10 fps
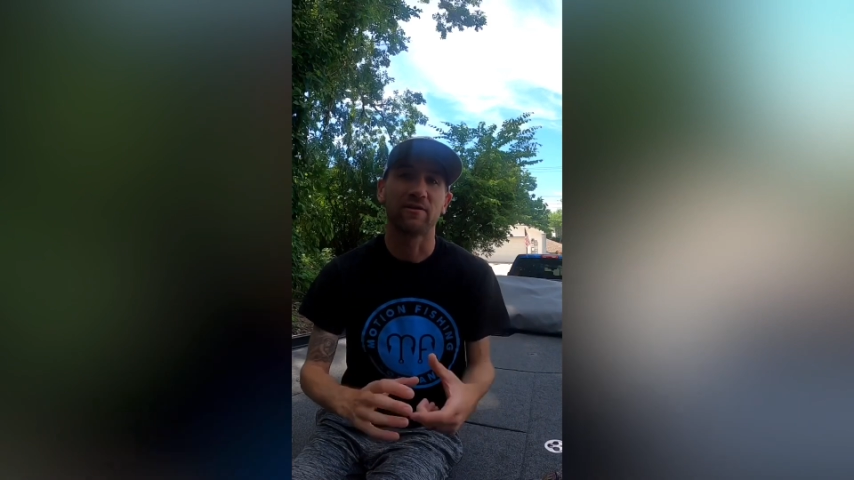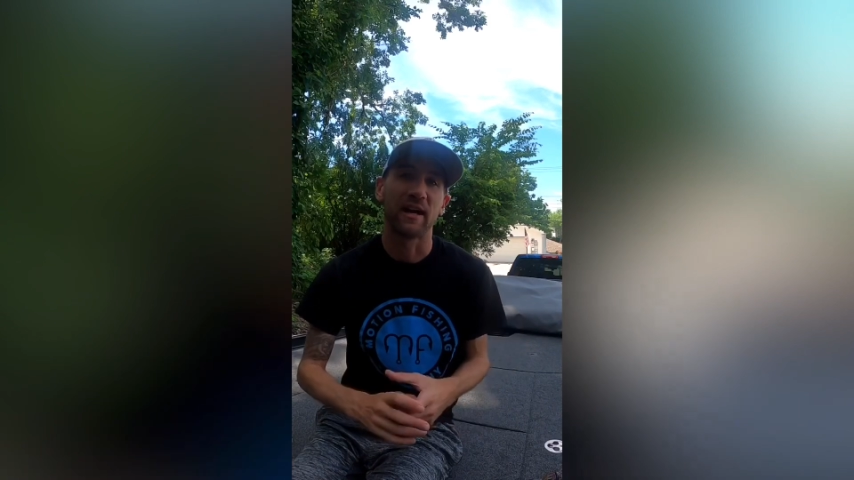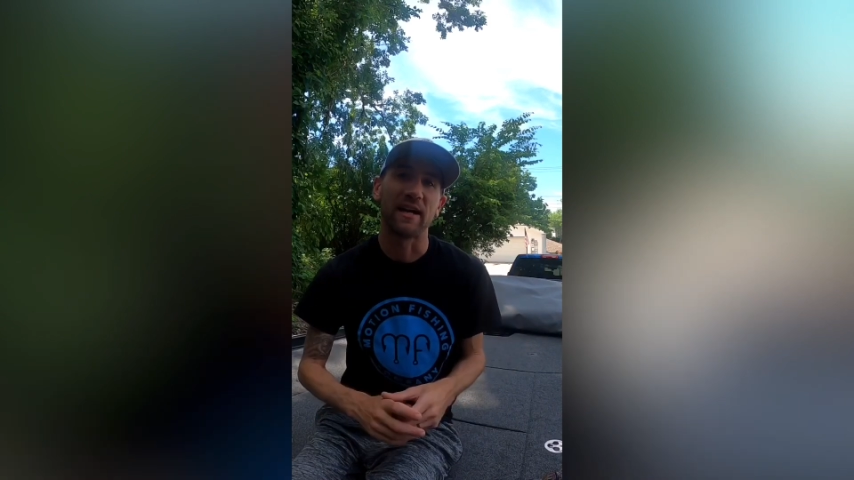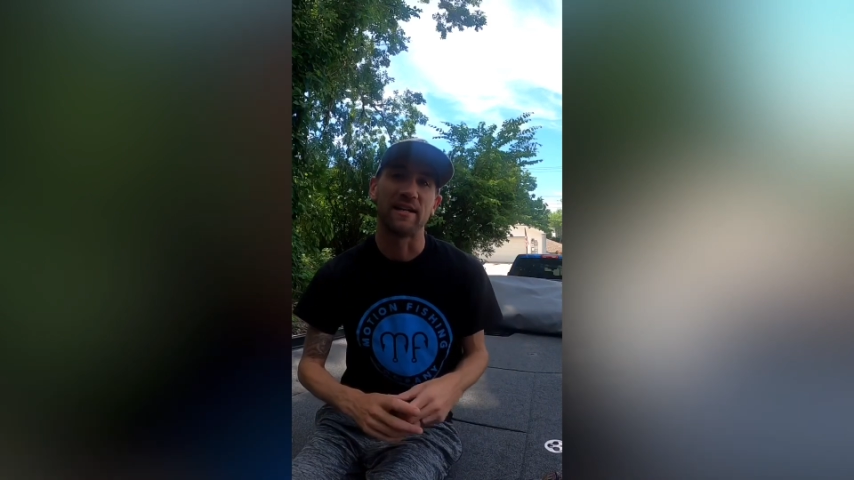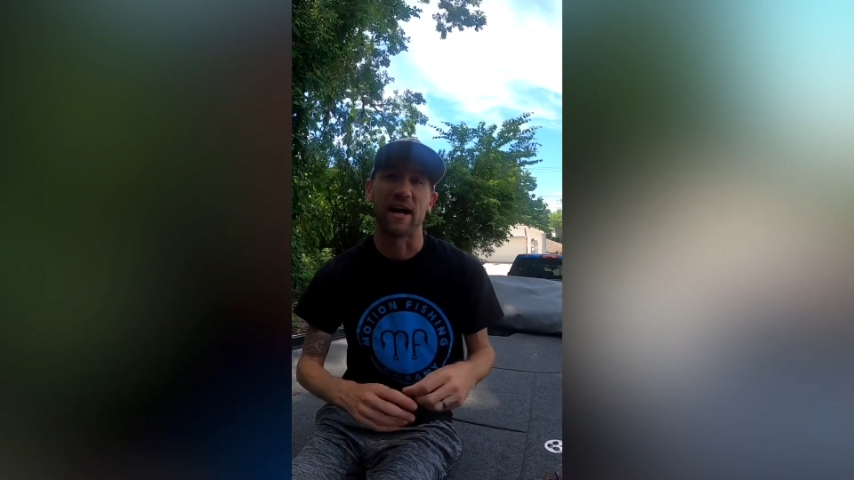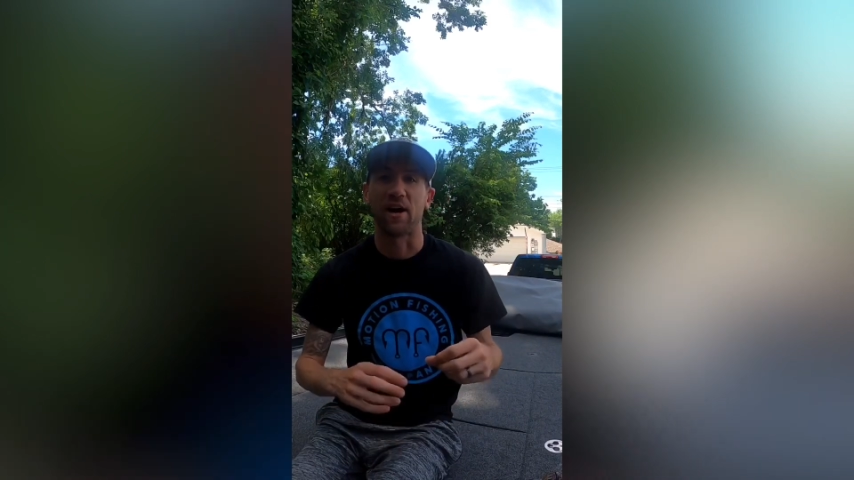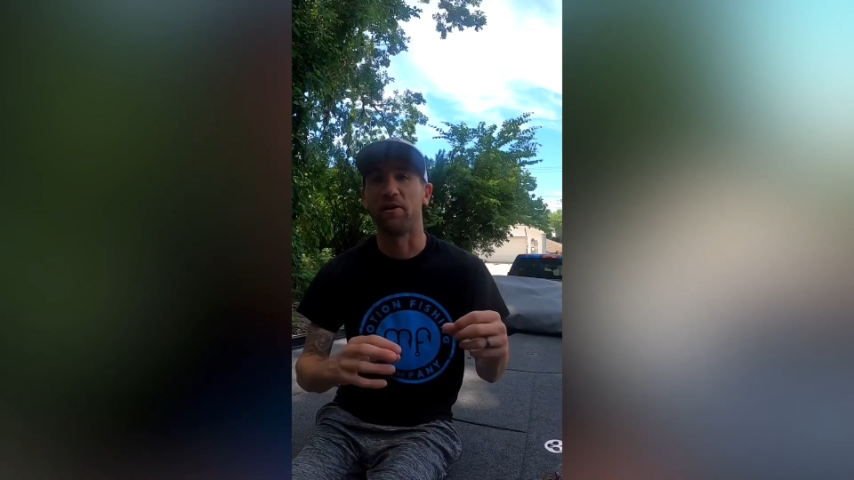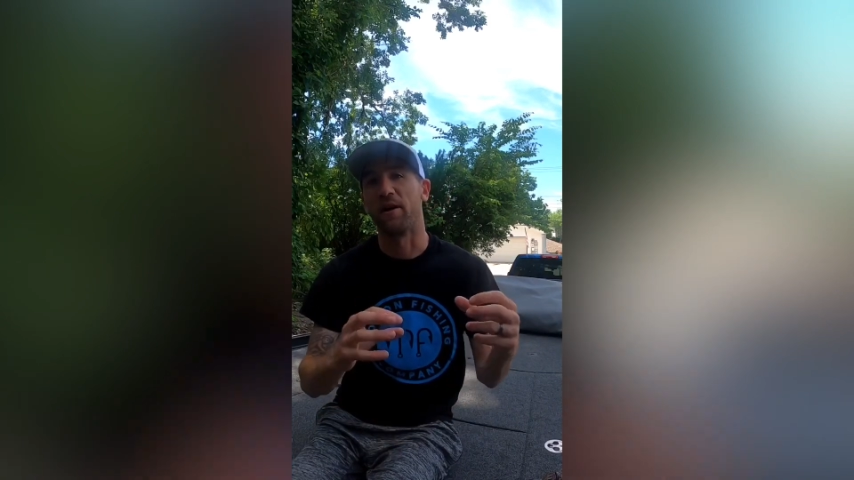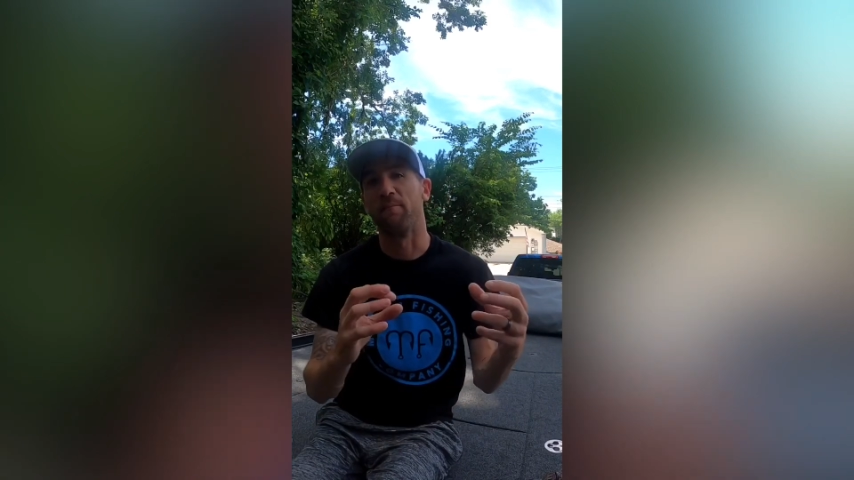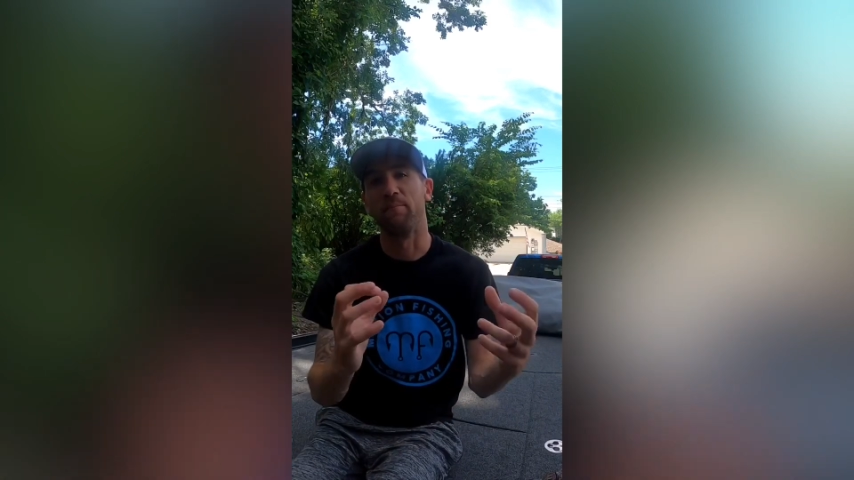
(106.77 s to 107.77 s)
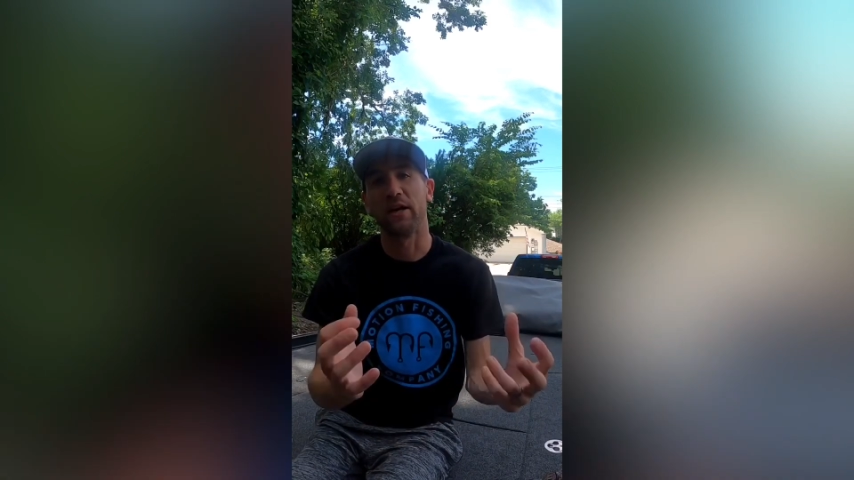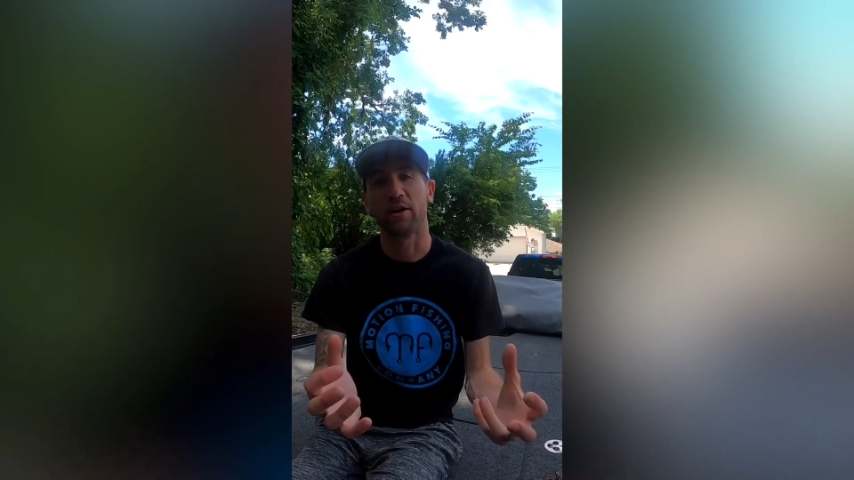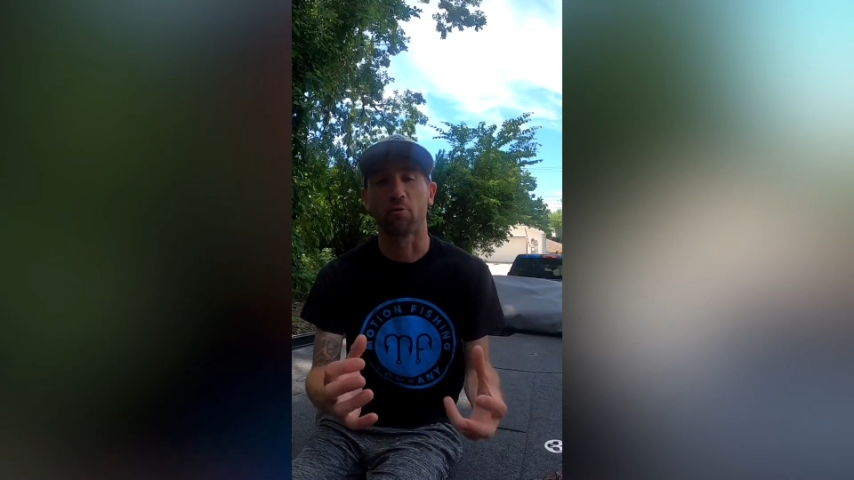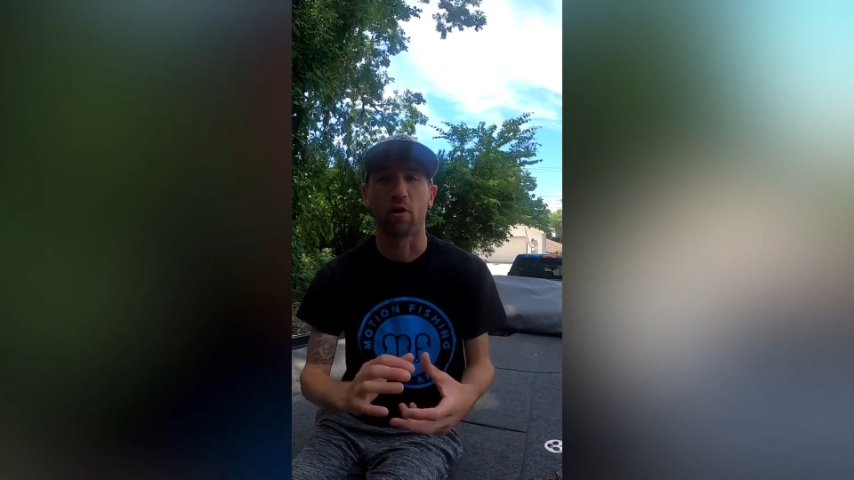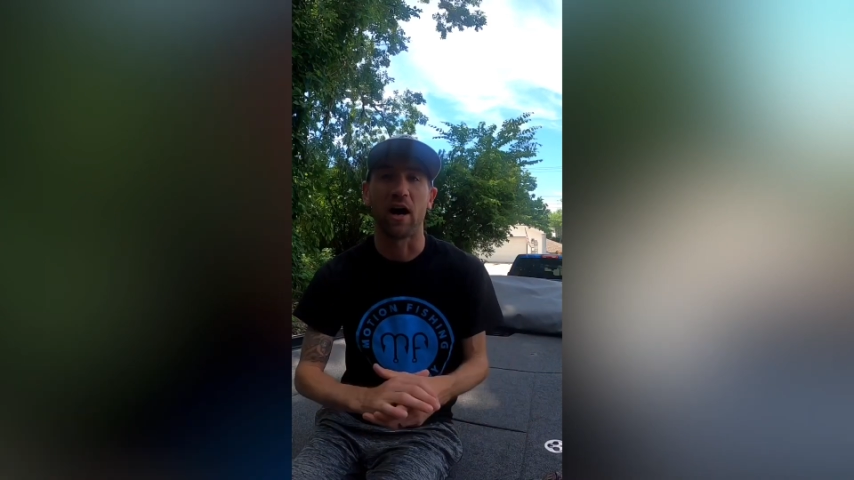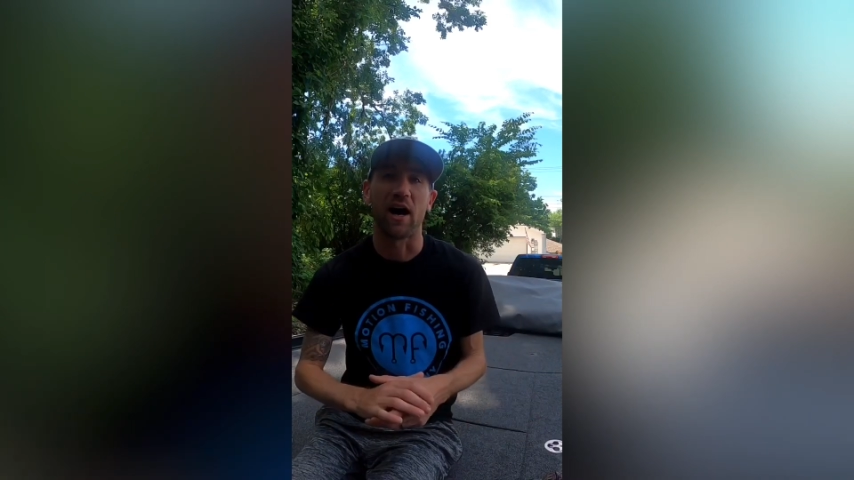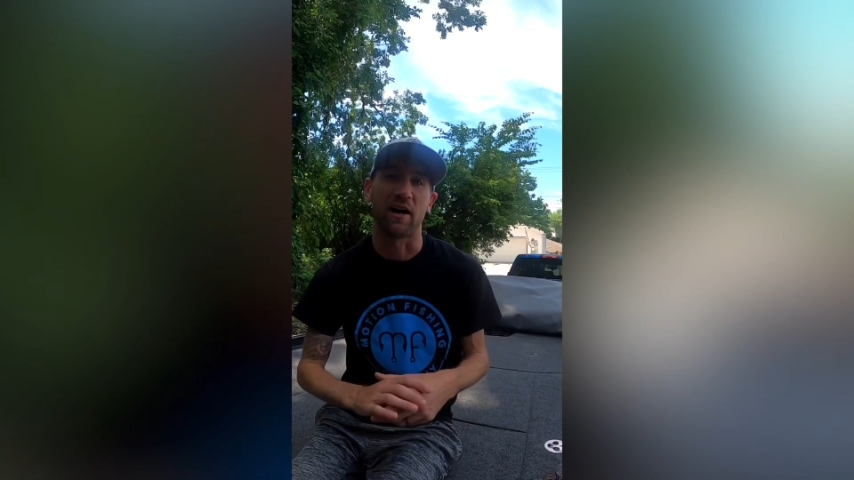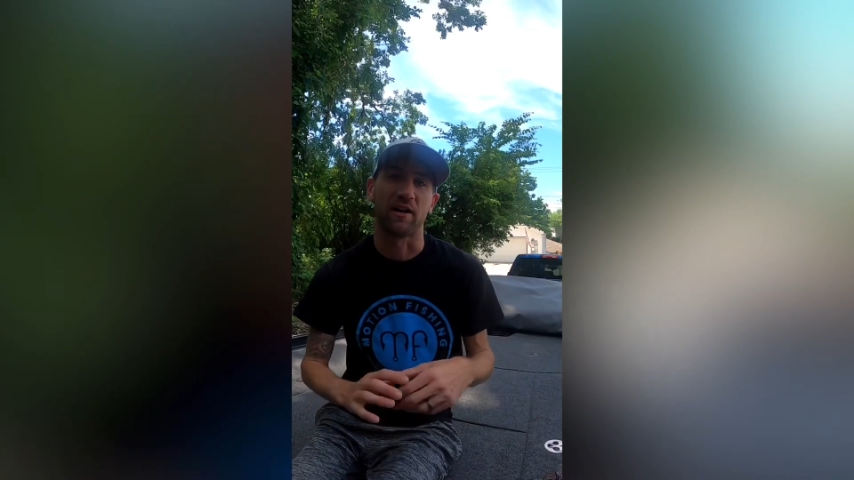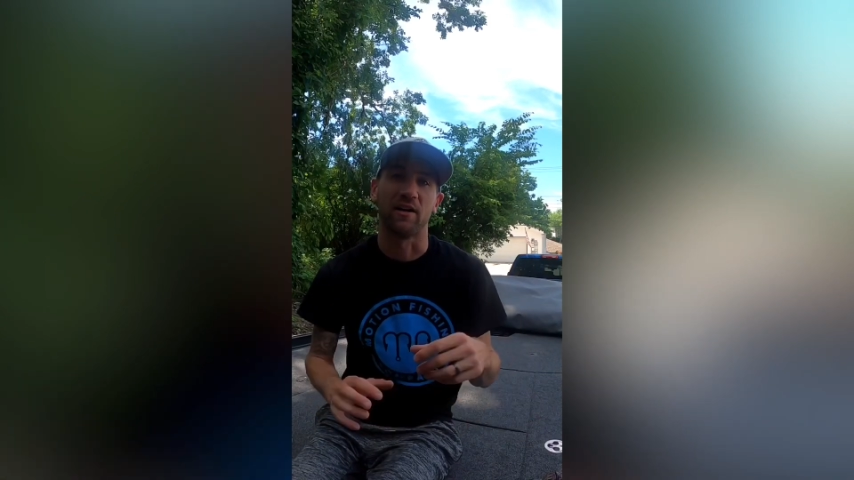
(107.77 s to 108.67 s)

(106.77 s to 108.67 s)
laydown, a big rock,